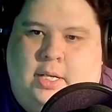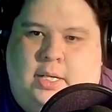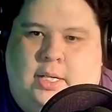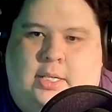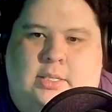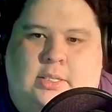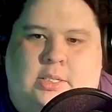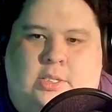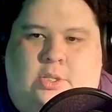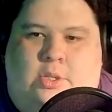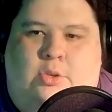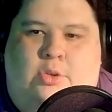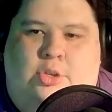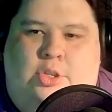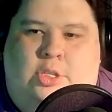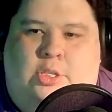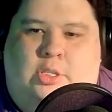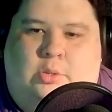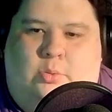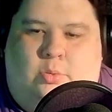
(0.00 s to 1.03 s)

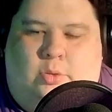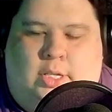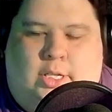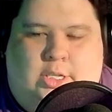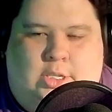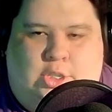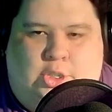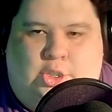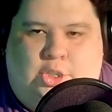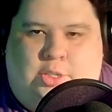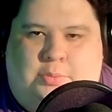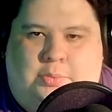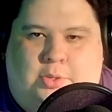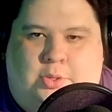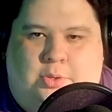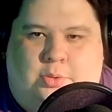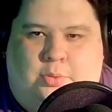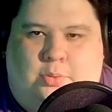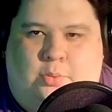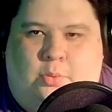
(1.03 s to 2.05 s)
institutions' relationship
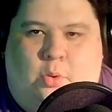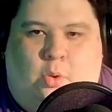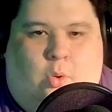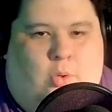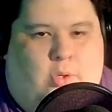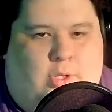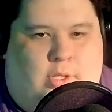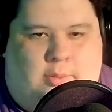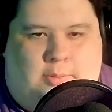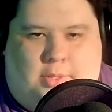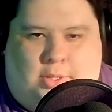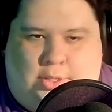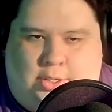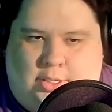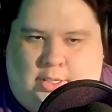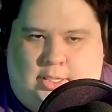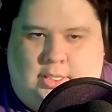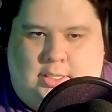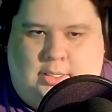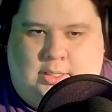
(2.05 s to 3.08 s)
to whole
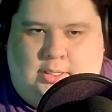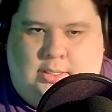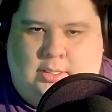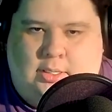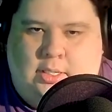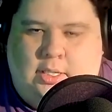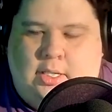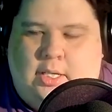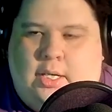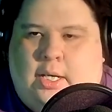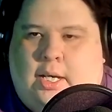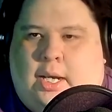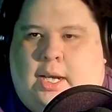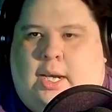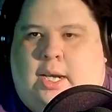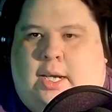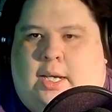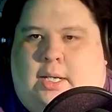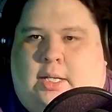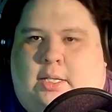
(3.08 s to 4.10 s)
communities,
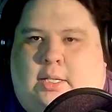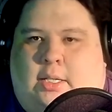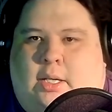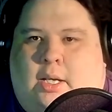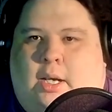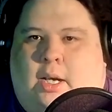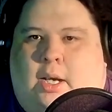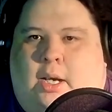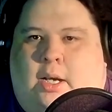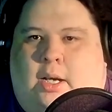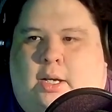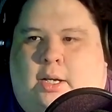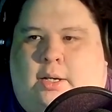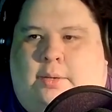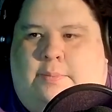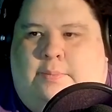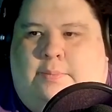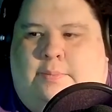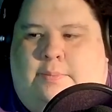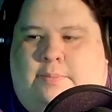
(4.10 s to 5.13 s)
and
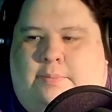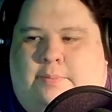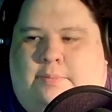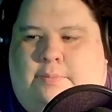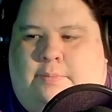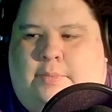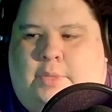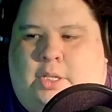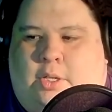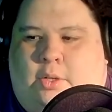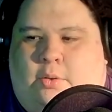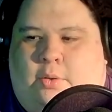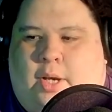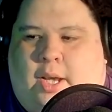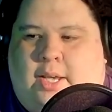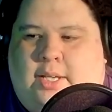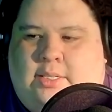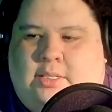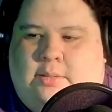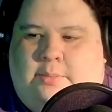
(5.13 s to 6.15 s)
um, you know,
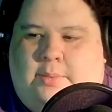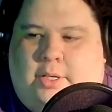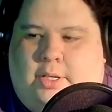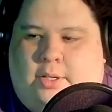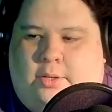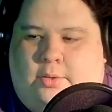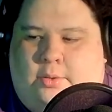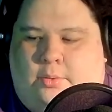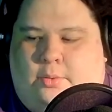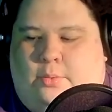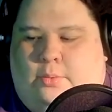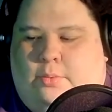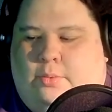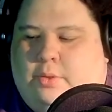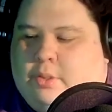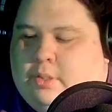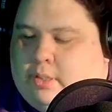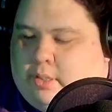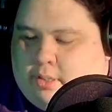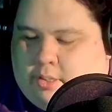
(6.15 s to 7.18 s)
as somebody who
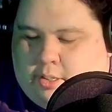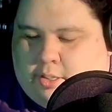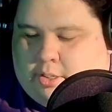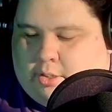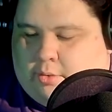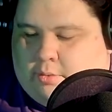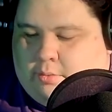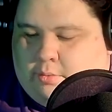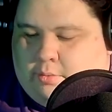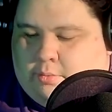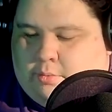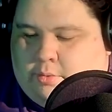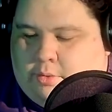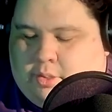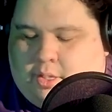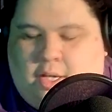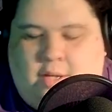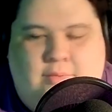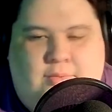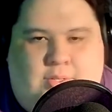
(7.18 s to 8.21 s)
you know
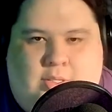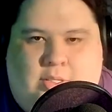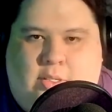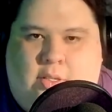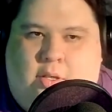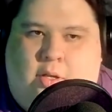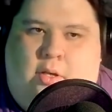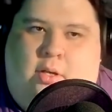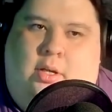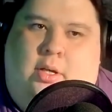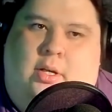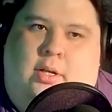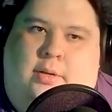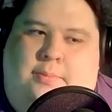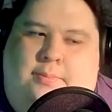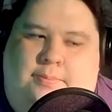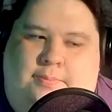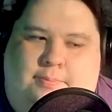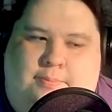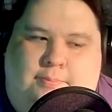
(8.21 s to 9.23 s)
loves,
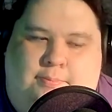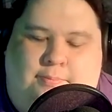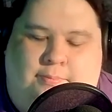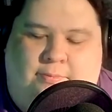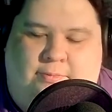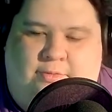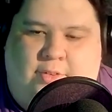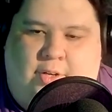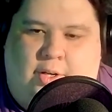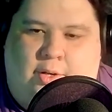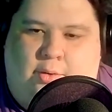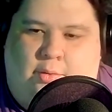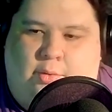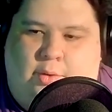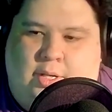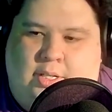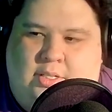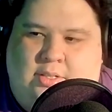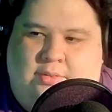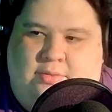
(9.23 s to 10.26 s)
um, who
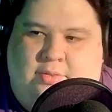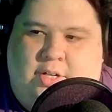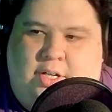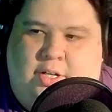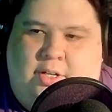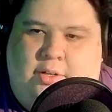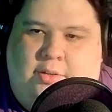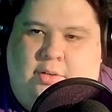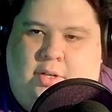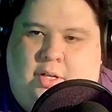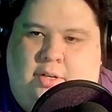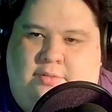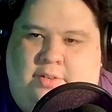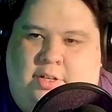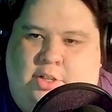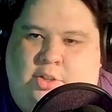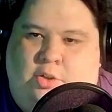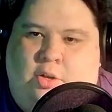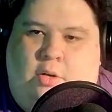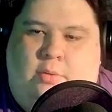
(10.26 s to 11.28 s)
has a very a
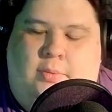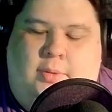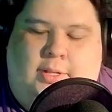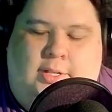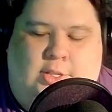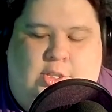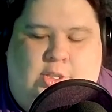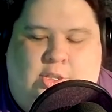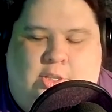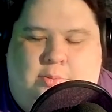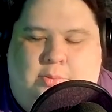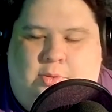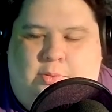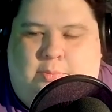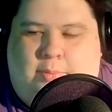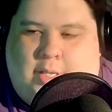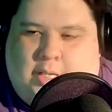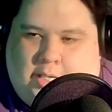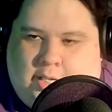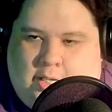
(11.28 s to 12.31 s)
very strong relationship to
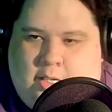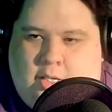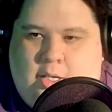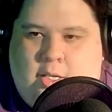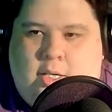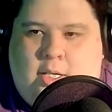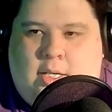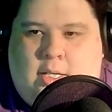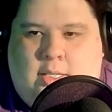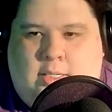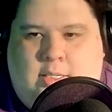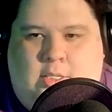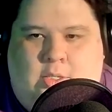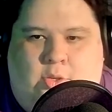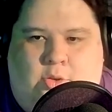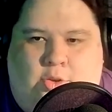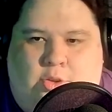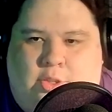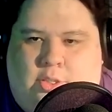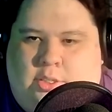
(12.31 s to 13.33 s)
many
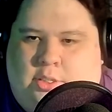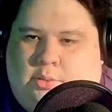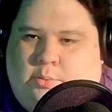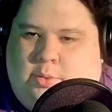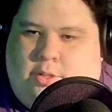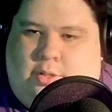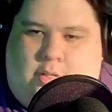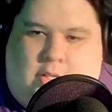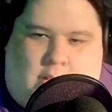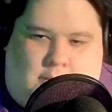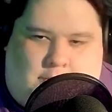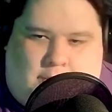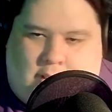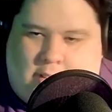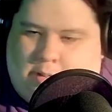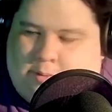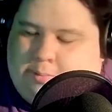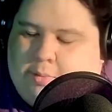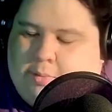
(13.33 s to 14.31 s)
institutions, whether they be,